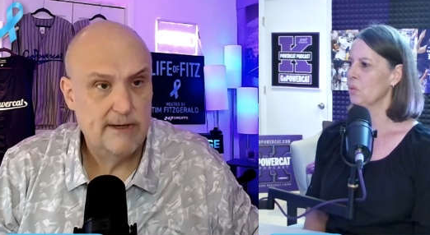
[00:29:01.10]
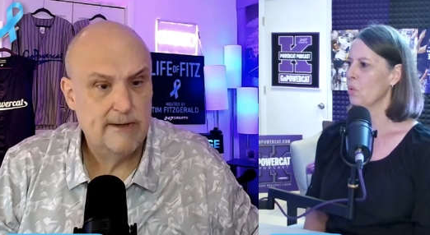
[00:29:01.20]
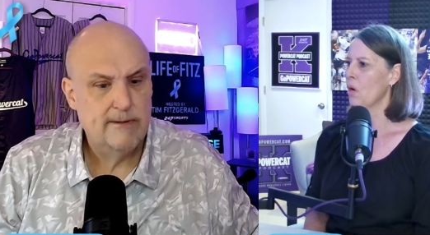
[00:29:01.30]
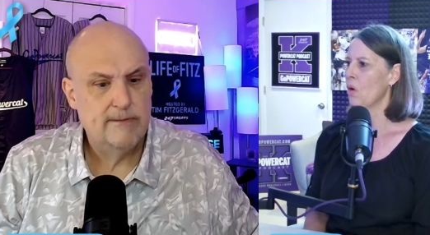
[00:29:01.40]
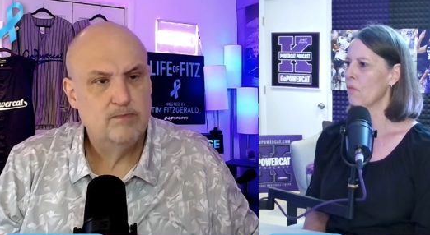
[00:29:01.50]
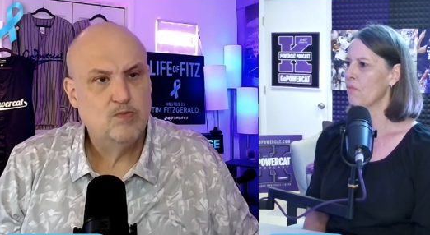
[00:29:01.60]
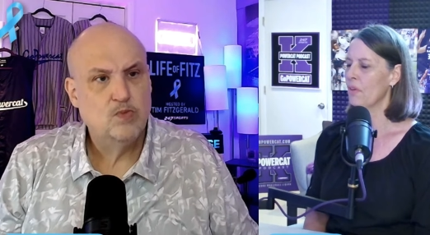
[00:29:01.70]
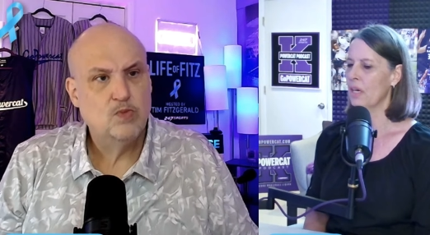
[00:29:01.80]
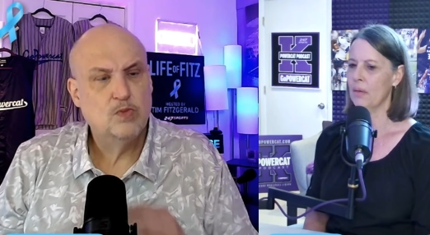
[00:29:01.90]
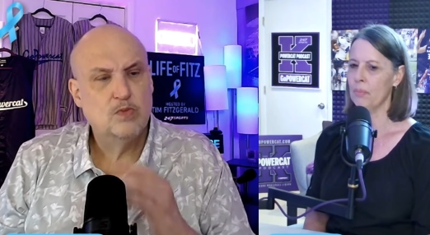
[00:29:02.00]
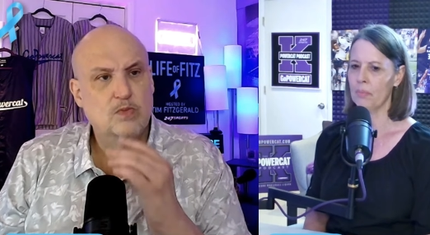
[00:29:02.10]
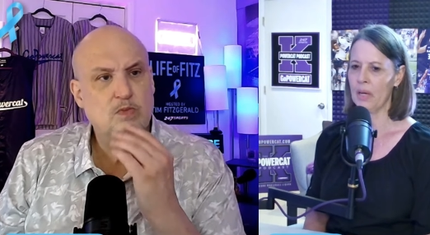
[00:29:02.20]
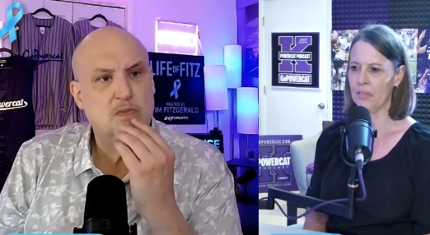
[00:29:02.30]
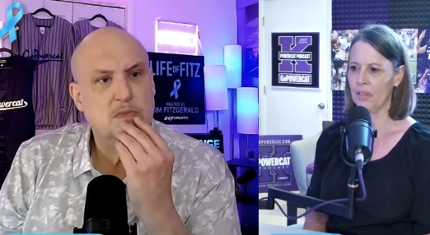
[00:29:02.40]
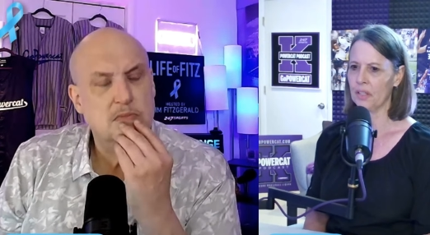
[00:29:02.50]
Speaker 1: 12 um,
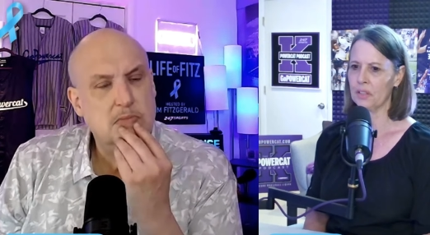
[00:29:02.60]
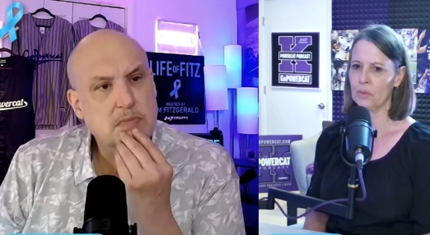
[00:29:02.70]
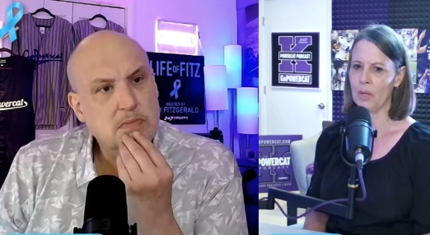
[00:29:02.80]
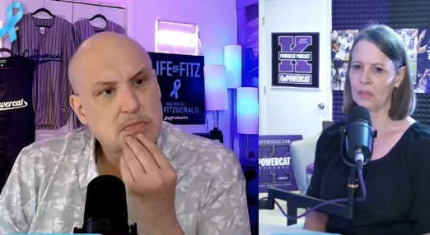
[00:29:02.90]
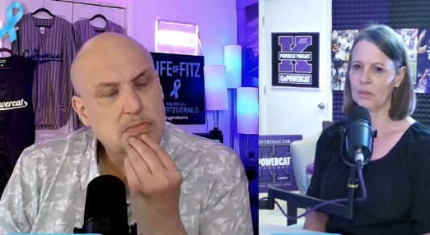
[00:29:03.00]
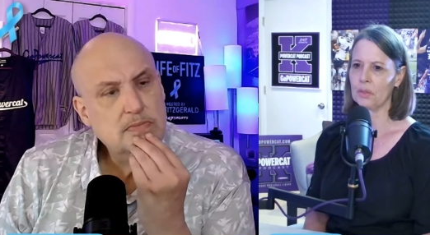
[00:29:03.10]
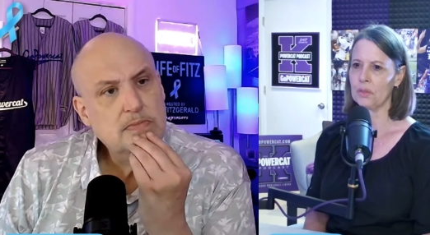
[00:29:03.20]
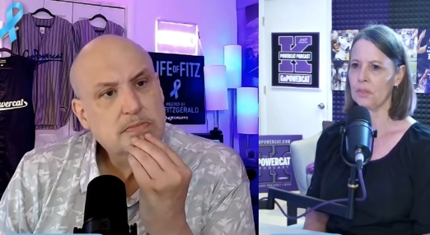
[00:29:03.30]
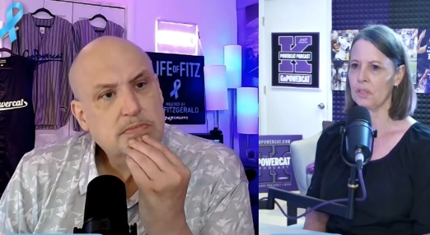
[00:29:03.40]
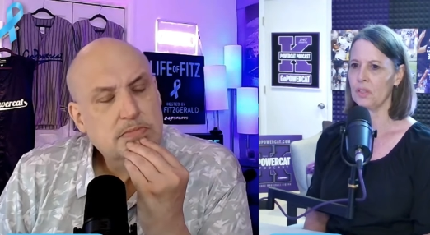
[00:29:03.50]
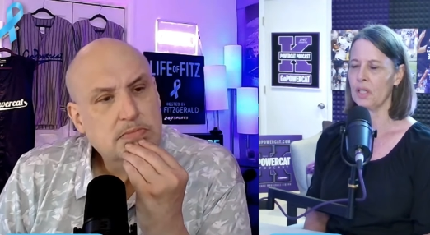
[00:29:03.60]
athletic directors and,